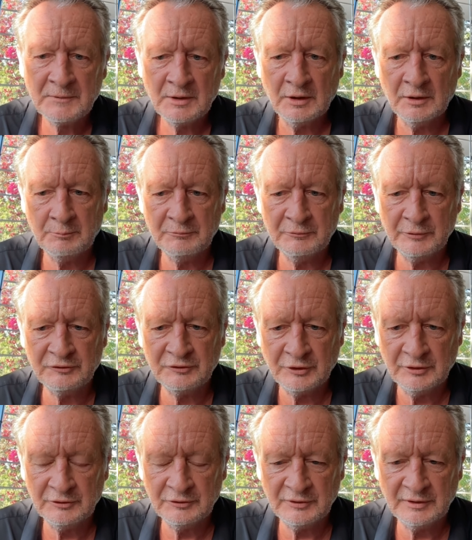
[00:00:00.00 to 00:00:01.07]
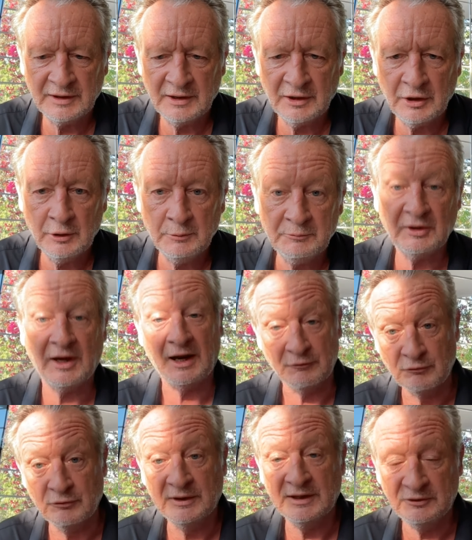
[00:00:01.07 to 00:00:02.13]
um, returned to their homes and
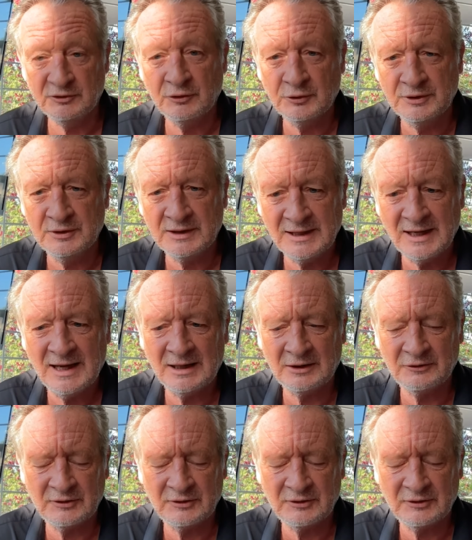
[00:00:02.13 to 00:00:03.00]
rejoined the gangs.